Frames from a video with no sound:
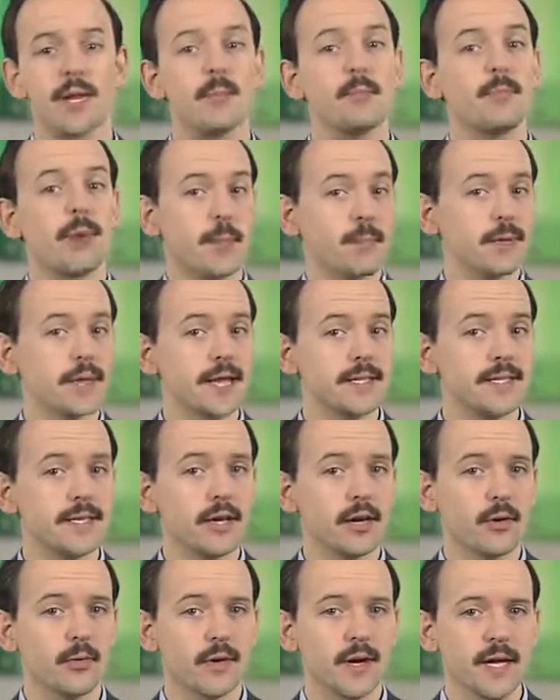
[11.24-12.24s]
by placing
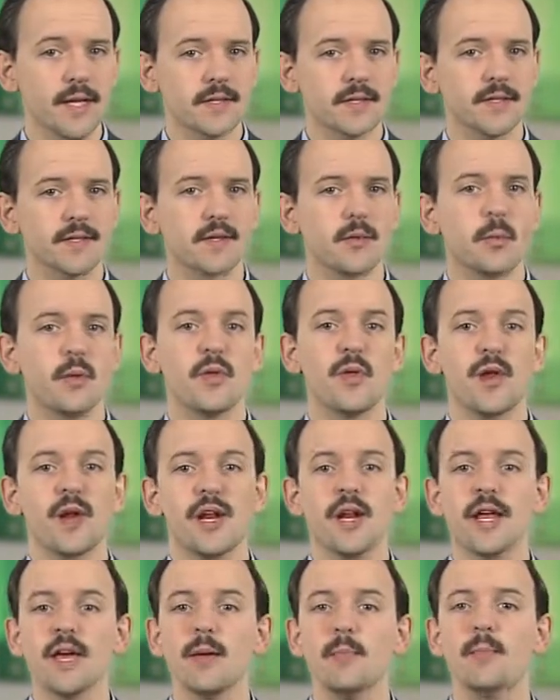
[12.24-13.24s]
your risks within
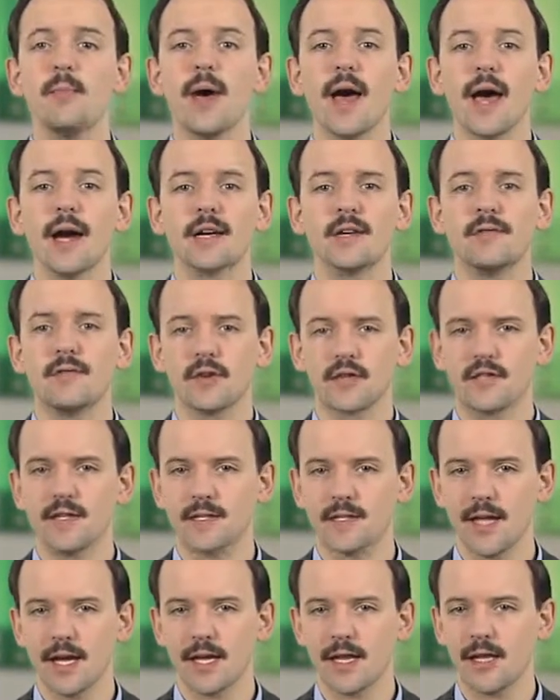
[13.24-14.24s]
an impact
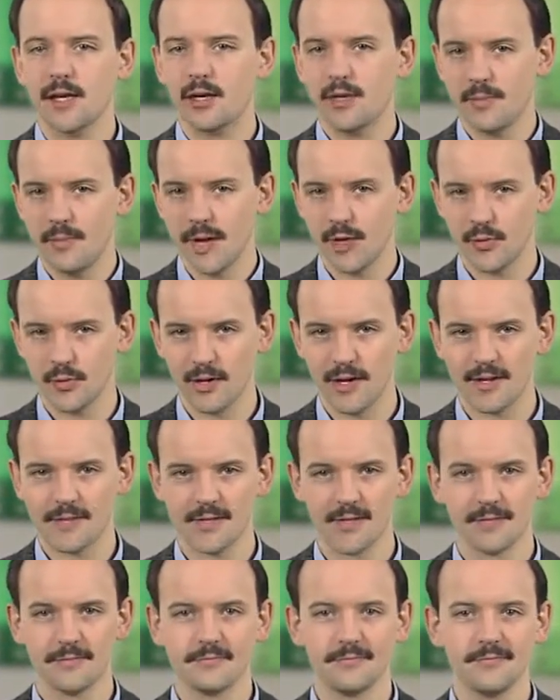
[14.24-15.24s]
versus likelihood
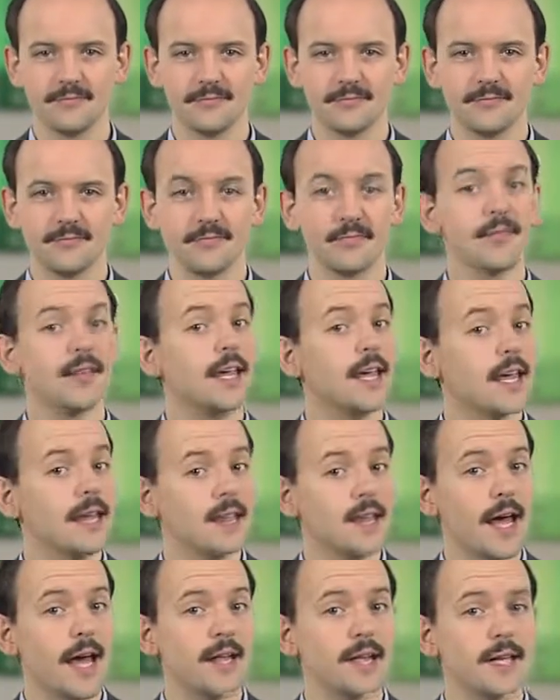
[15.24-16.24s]
matrix. In
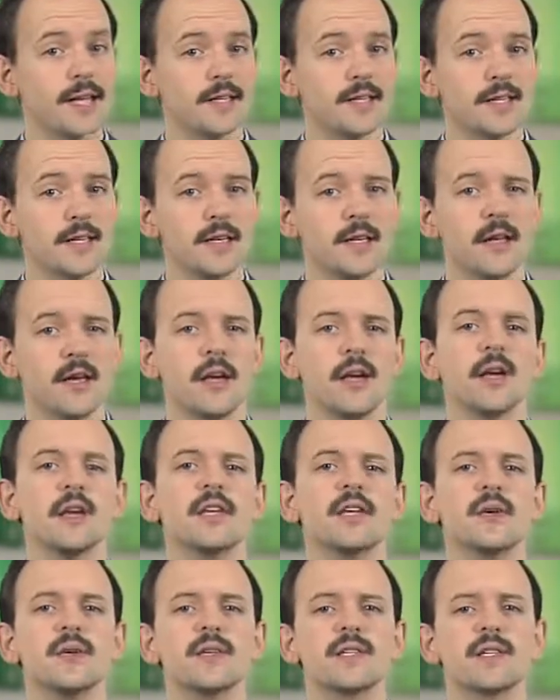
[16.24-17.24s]
that lesson,
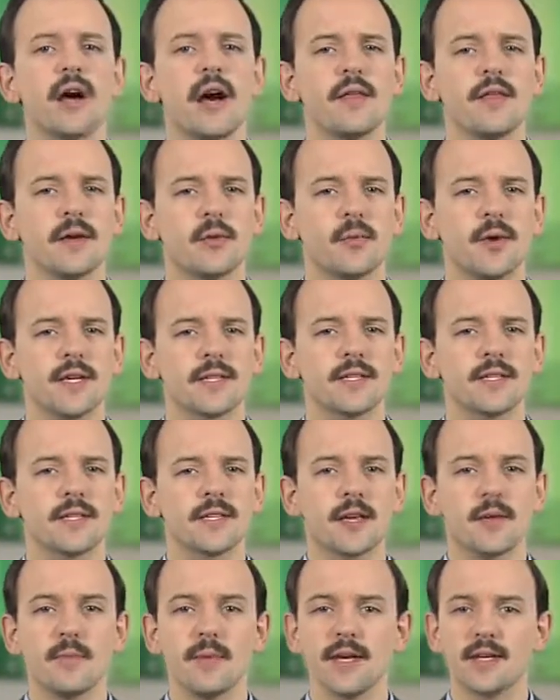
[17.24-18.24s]
you saw that risks
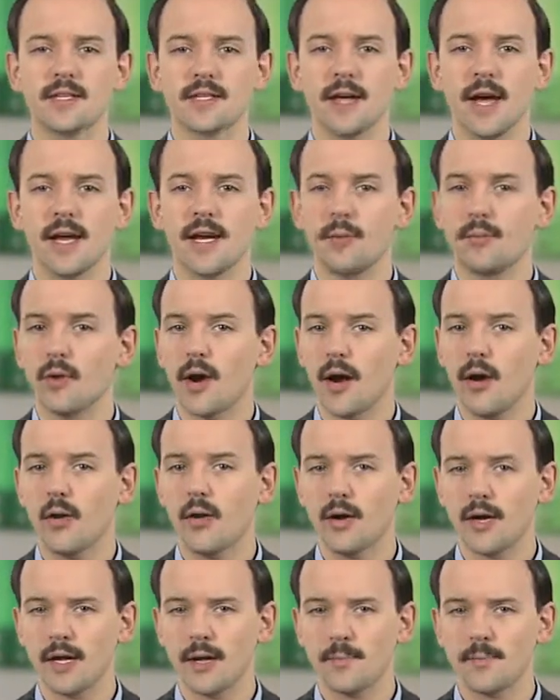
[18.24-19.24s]
can be assigned a
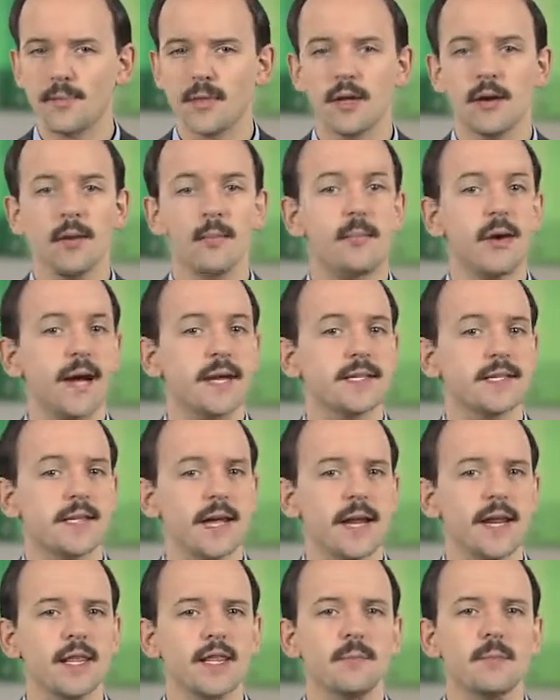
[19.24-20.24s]
priority by
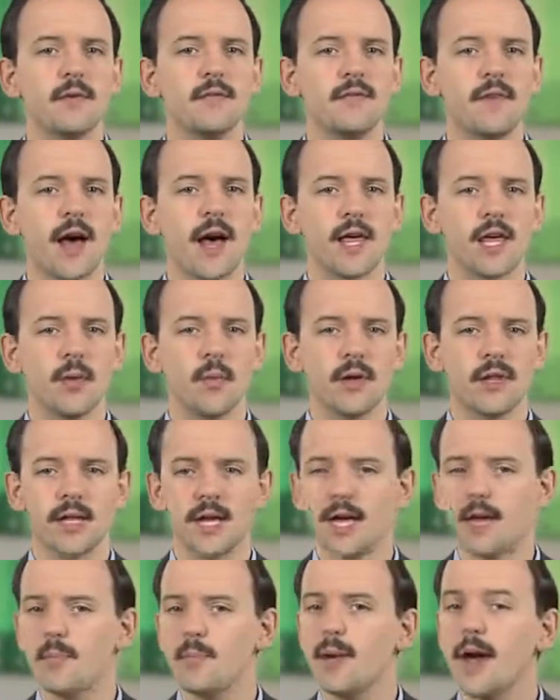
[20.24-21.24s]
assigning them a value on the
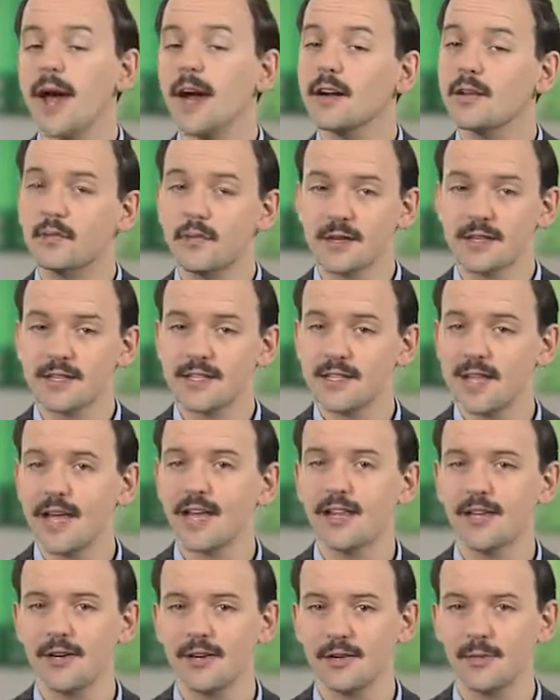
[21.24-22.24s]
impact versus
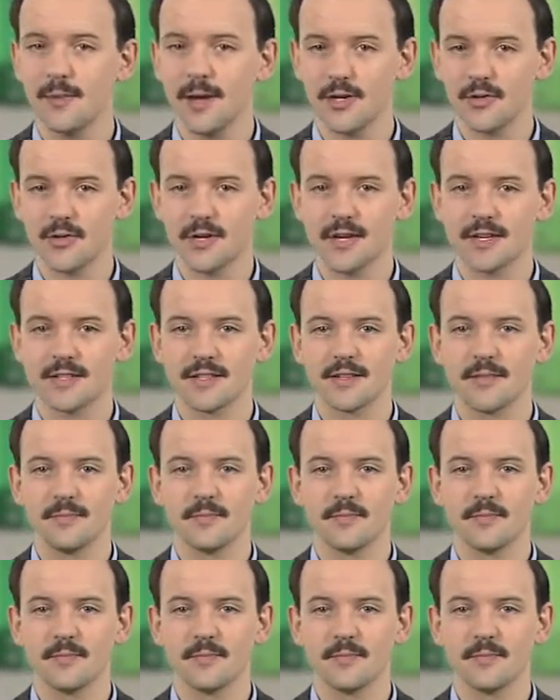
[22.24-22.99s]
likelihood matrix.